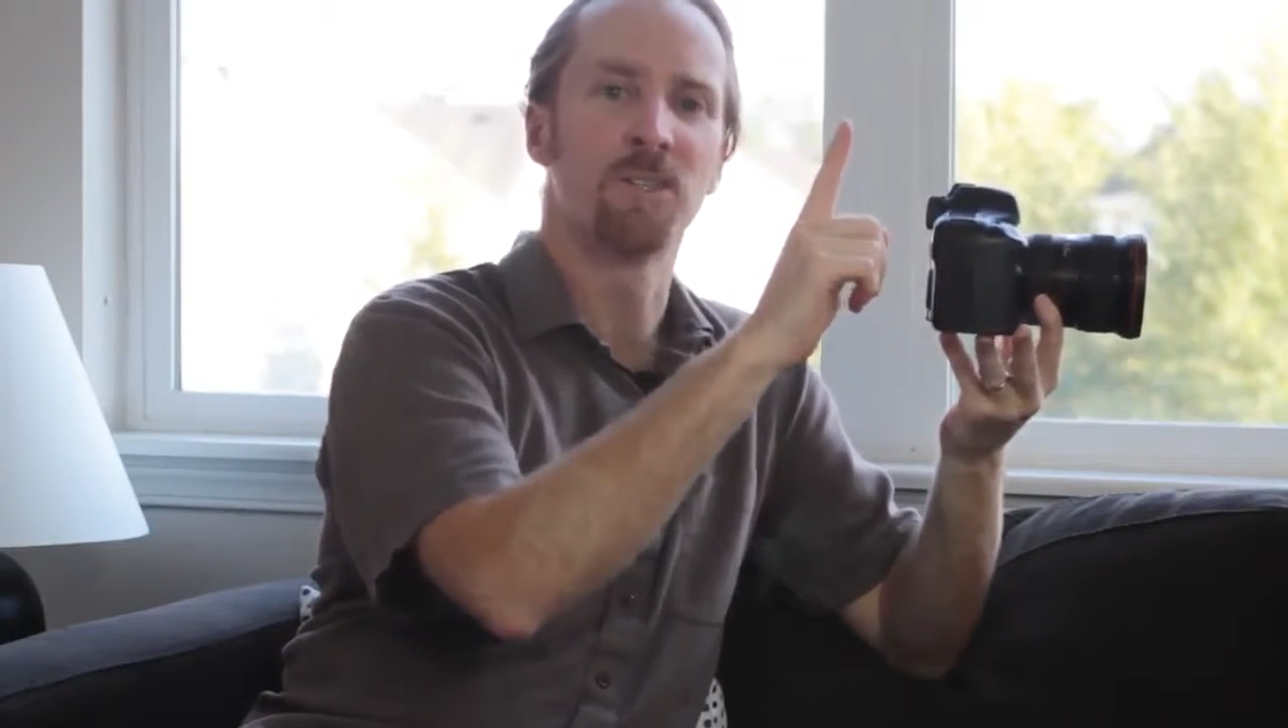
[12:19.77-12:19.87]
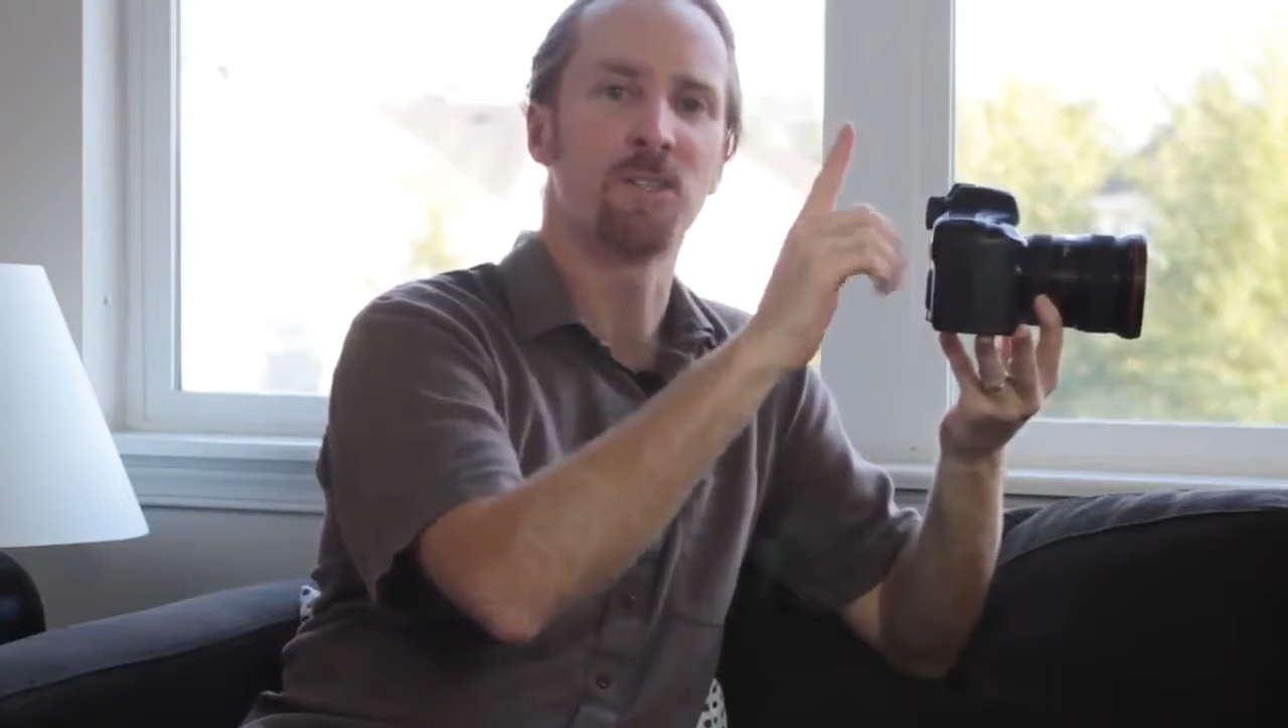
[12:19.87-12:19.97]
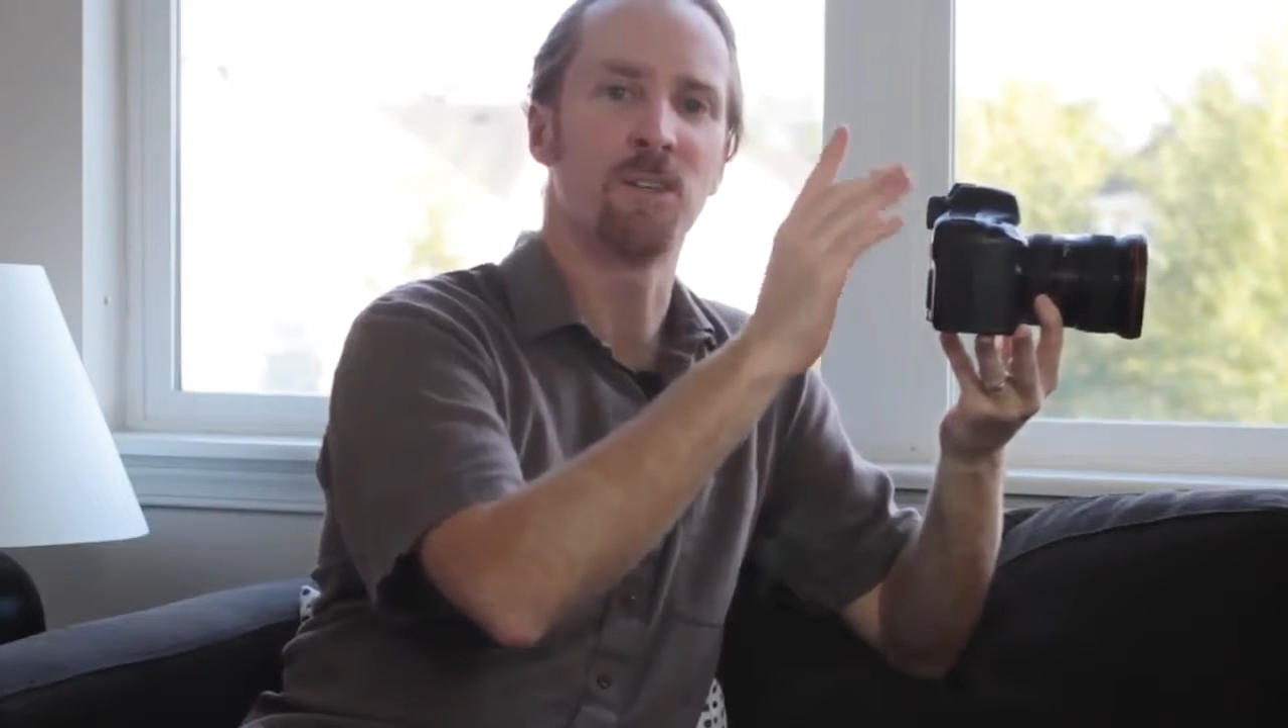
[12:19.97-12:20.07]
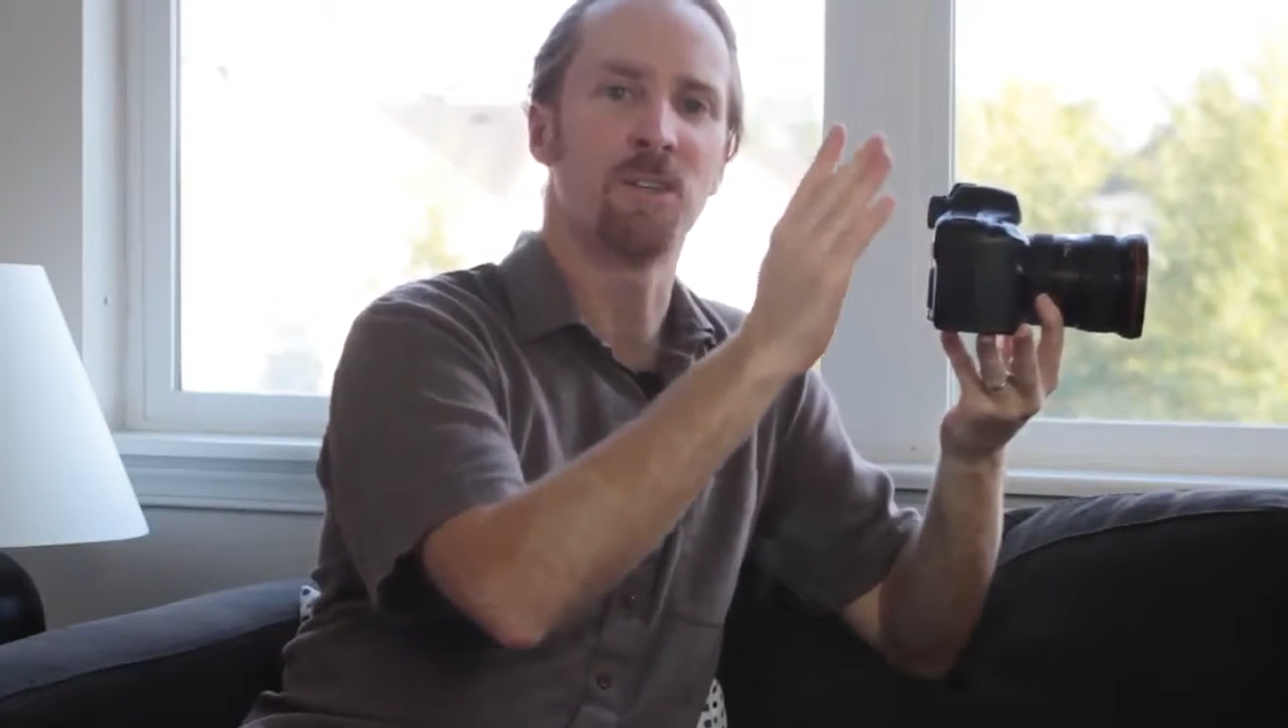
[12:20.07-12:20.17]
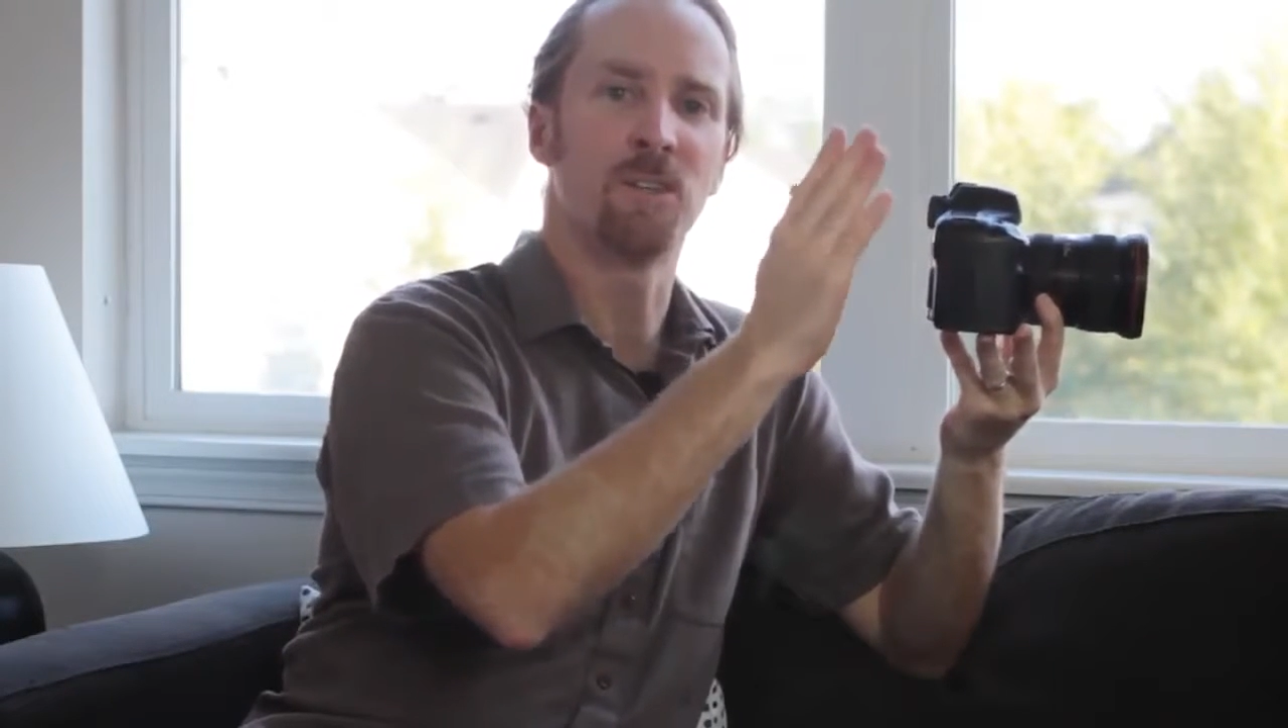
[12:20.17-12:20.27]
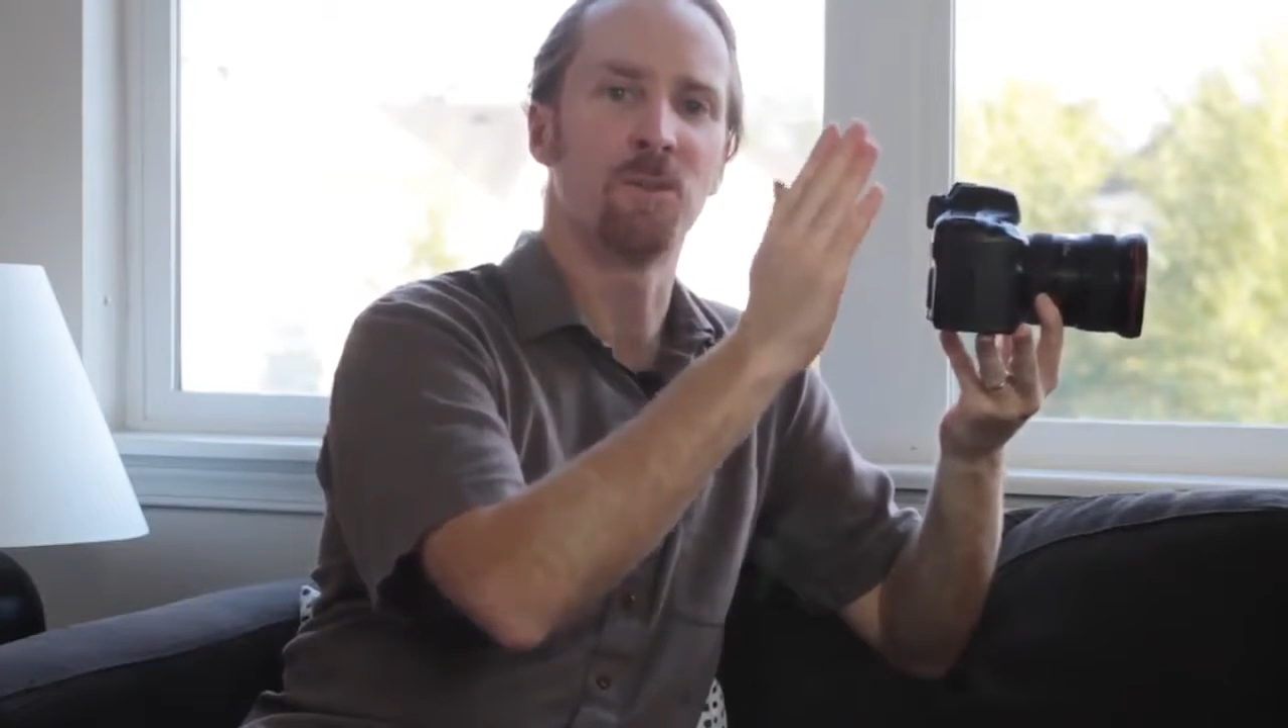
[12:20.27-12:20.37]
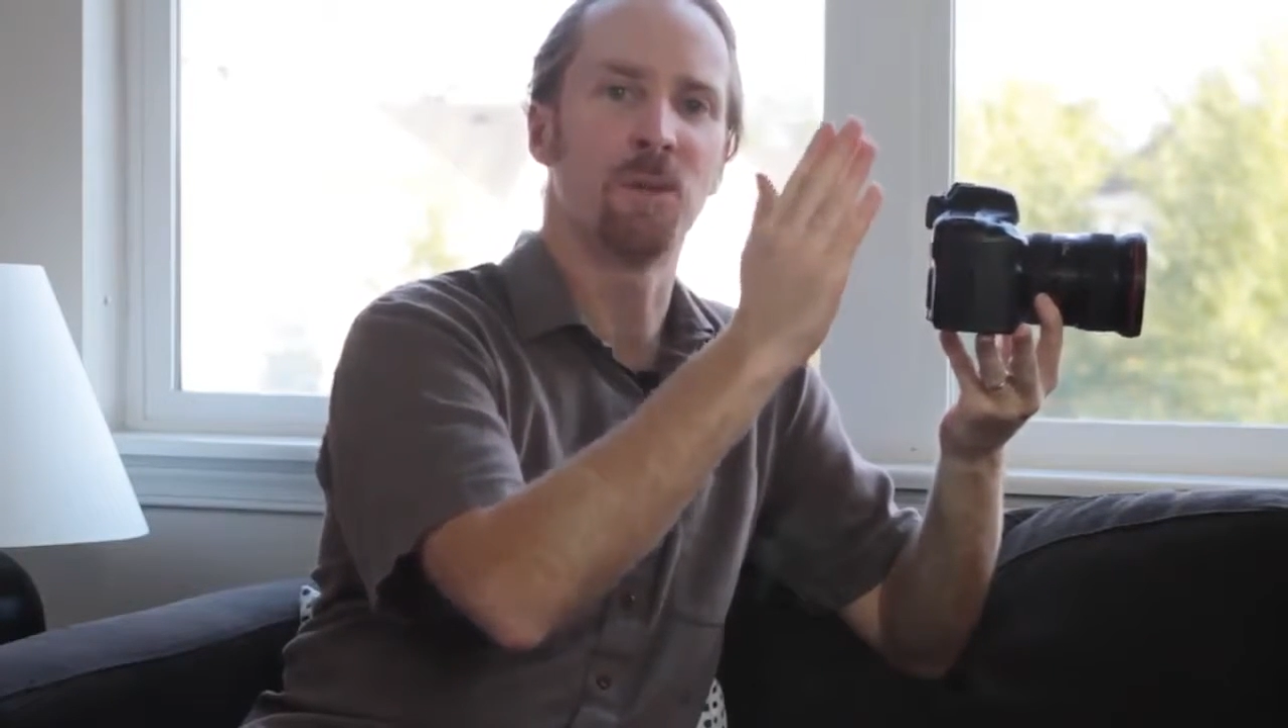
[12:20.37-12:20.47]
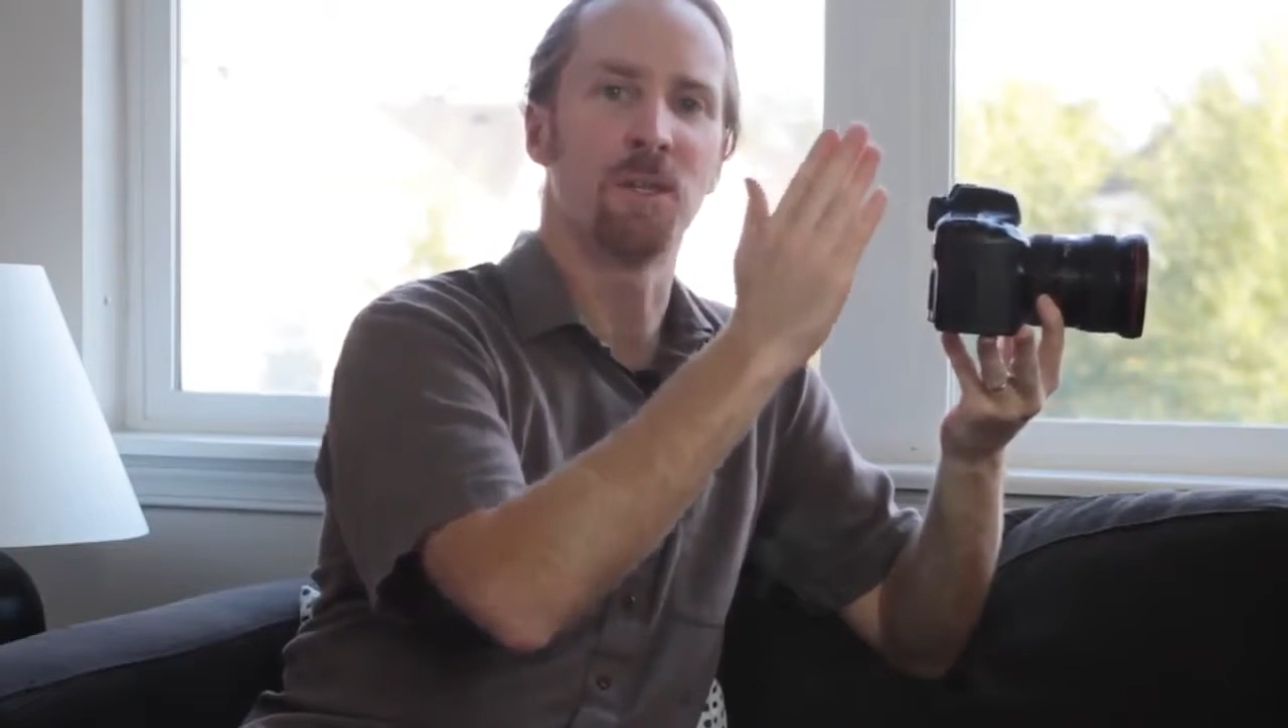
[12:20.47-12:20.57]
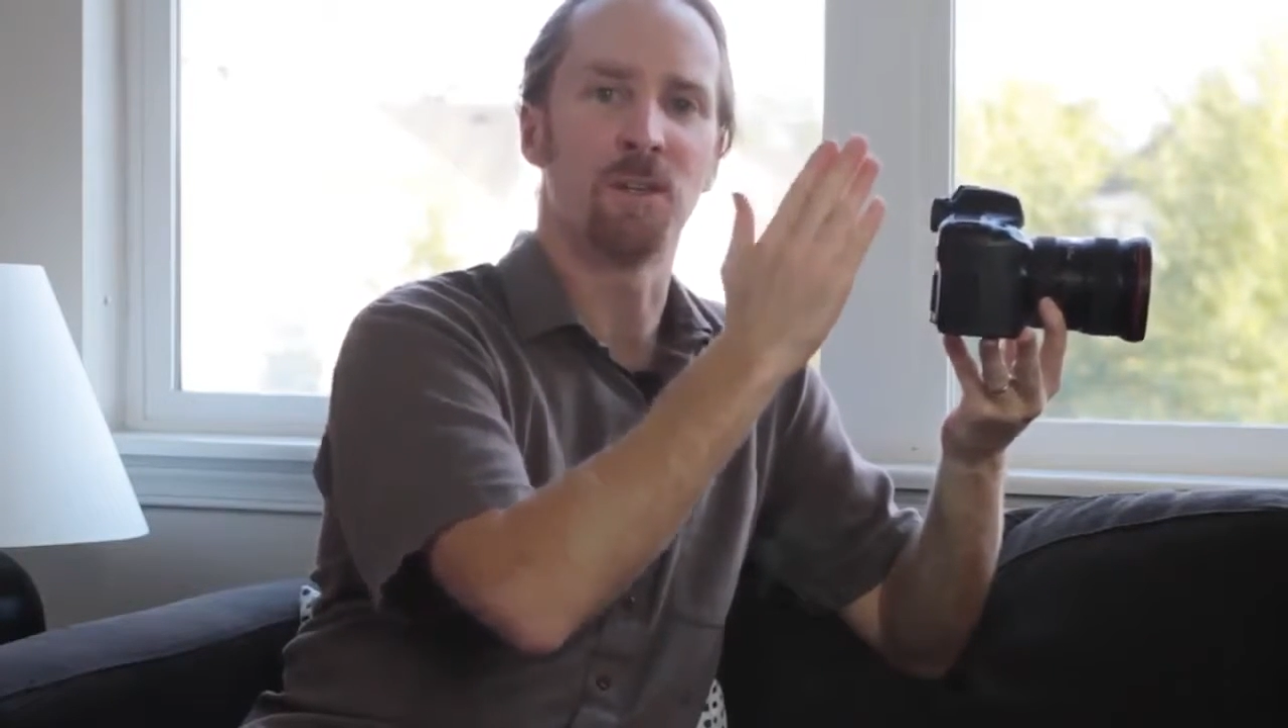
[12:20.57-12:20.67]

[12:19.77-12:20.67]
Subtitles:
showing you whether